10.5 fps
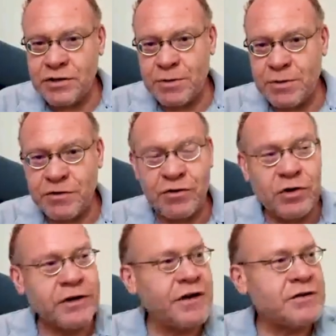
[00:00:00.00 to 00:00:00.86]
terms of
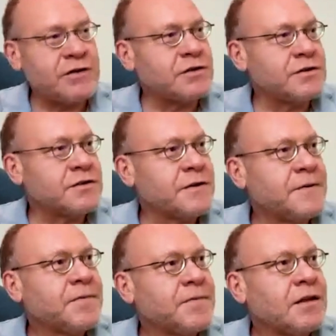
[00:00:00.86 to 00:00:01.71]
foreign investors,
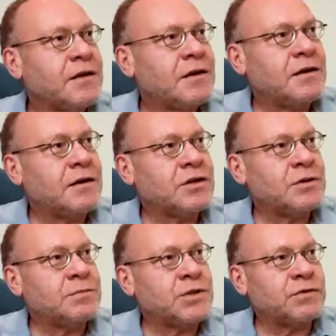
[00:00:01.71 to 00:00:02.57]
in terms
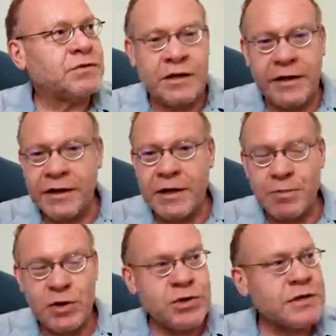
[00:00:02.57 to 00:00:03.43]
of income
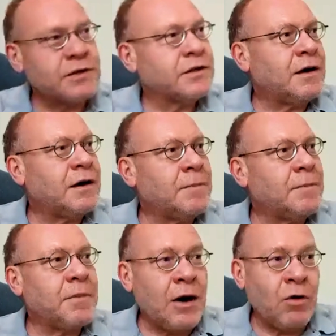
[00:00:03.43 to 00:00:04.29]
producing.
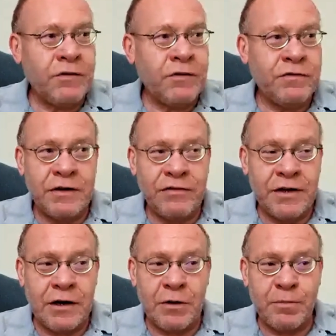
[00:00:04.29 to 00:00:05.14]
However,
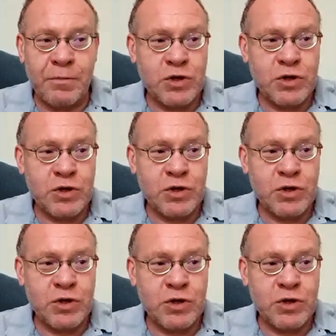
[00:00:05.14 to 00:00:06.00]
if there are
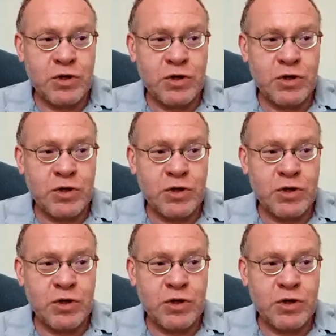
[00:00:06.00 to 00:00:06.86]
opportunities
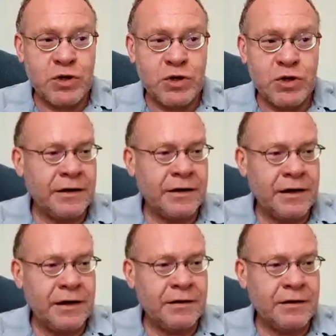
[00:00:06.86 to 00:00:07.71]
globally,
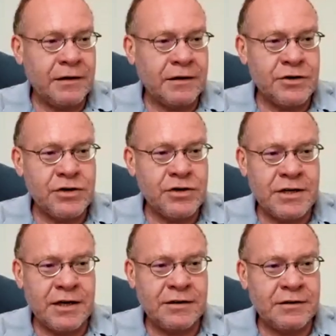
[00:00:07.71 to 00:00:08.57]
again, in countries
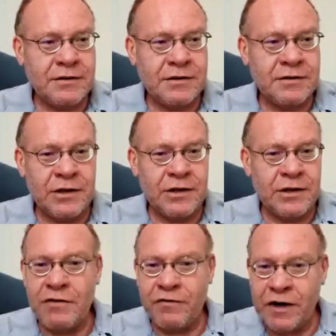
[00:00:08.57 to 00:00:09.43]
that tend to have a
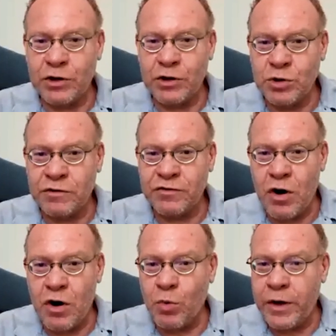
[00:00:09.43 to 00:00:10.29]
very good rule of law,
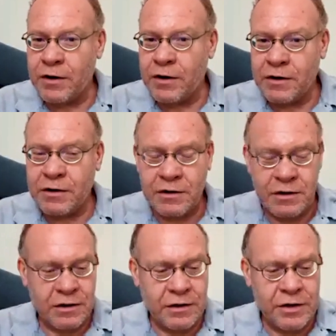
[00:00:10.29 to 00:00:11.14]
we are
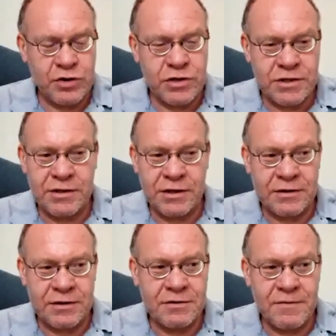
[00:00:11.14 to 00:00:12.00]
interested
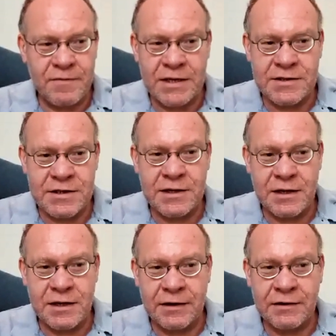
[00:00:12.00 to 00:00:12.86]
in
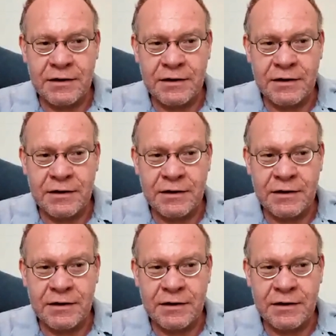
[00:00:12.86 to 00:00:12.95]
seeking